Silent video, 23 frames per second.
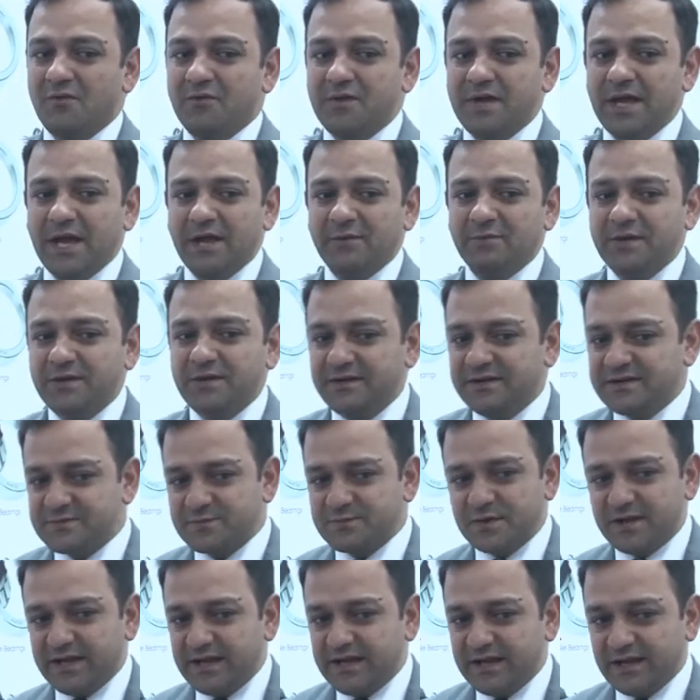We have been
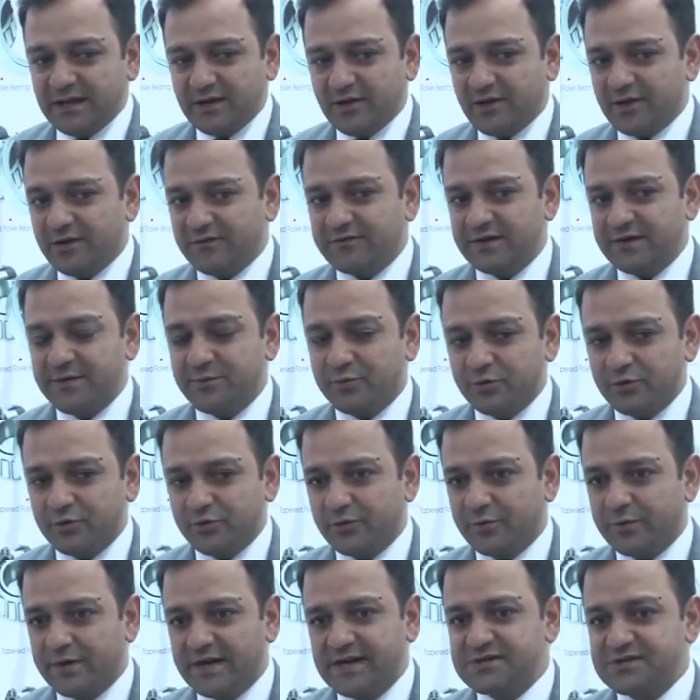displaying a lot of taper
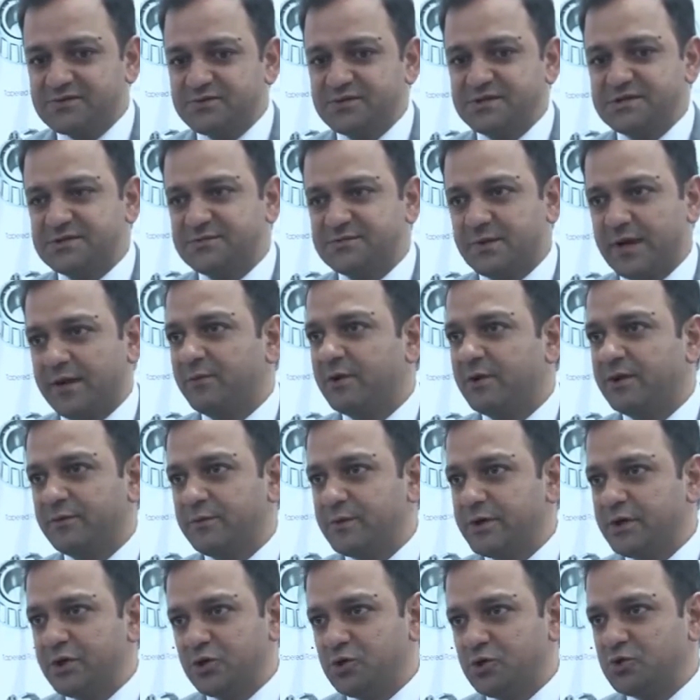roller bearings, which is primarily
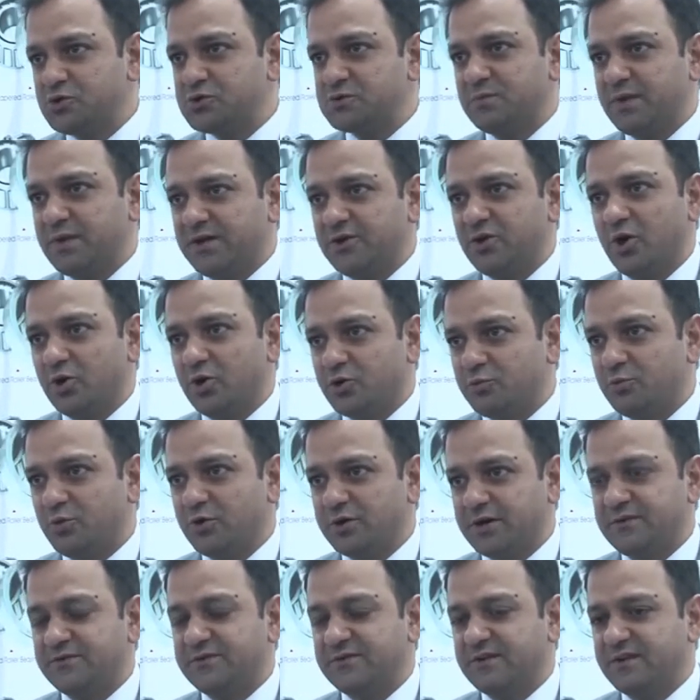being used by the
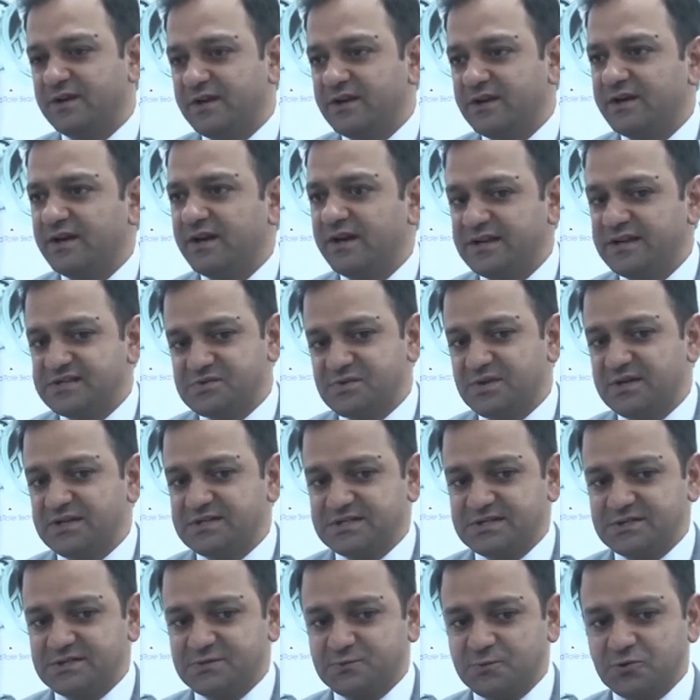automotives in India as well
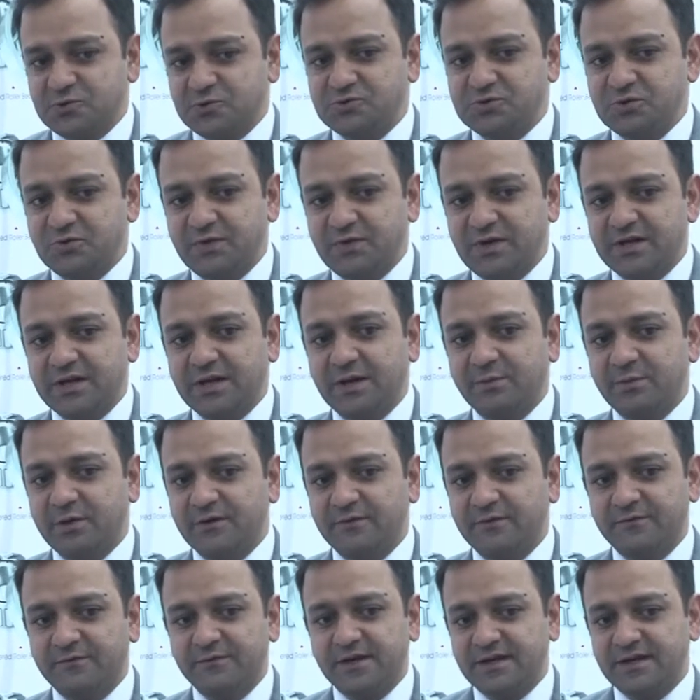as exports. So we had a
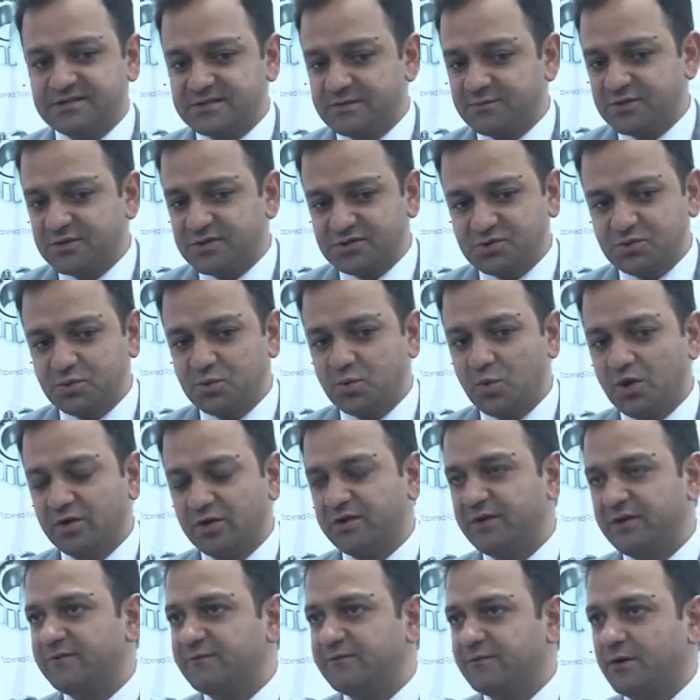couple of customers who
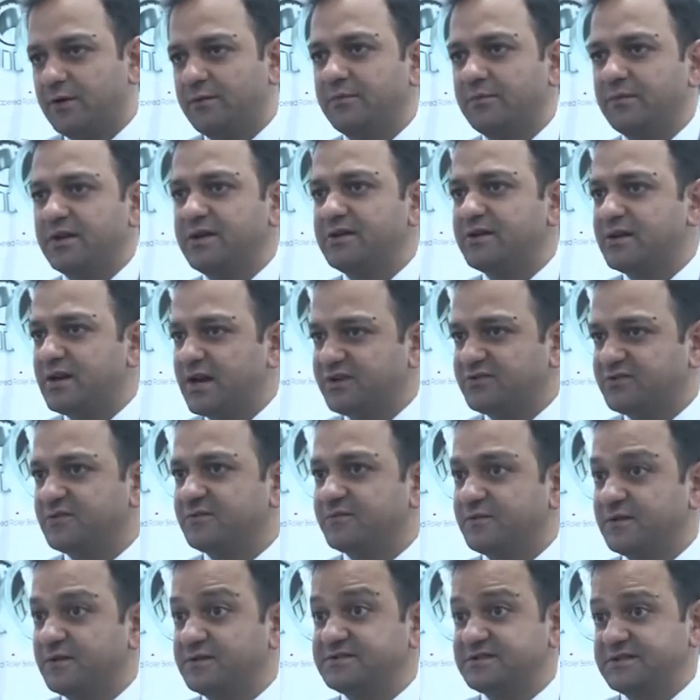walked in from international
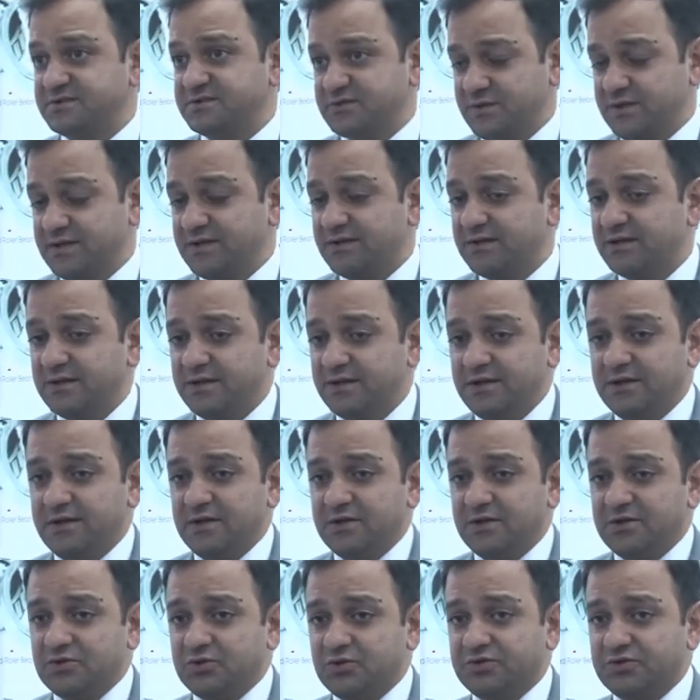fronts as well.
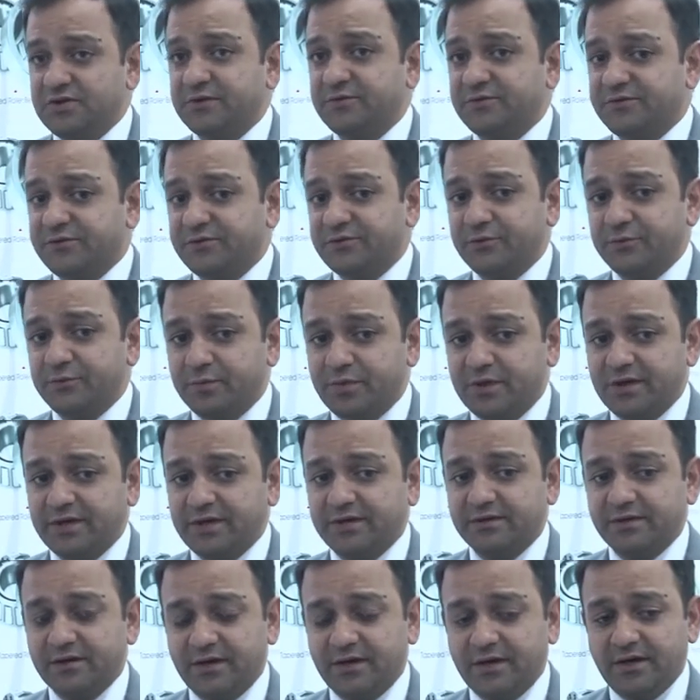So that was a good
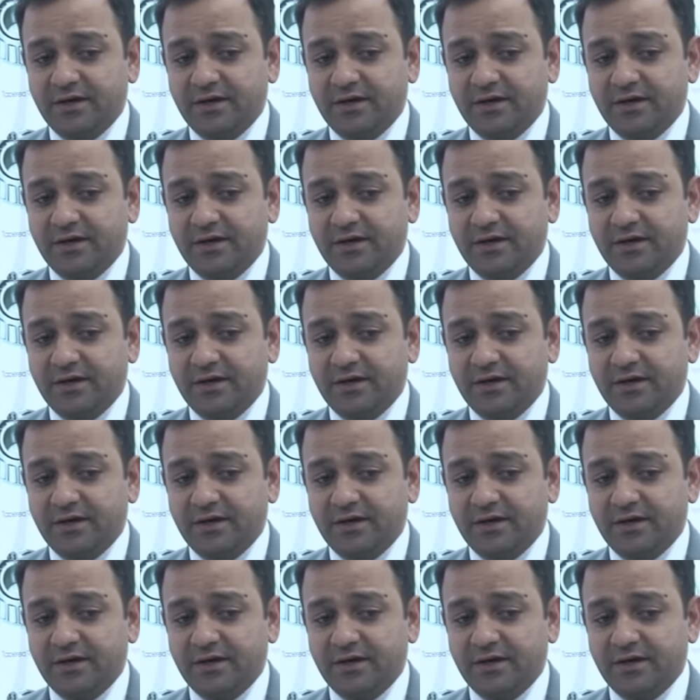part.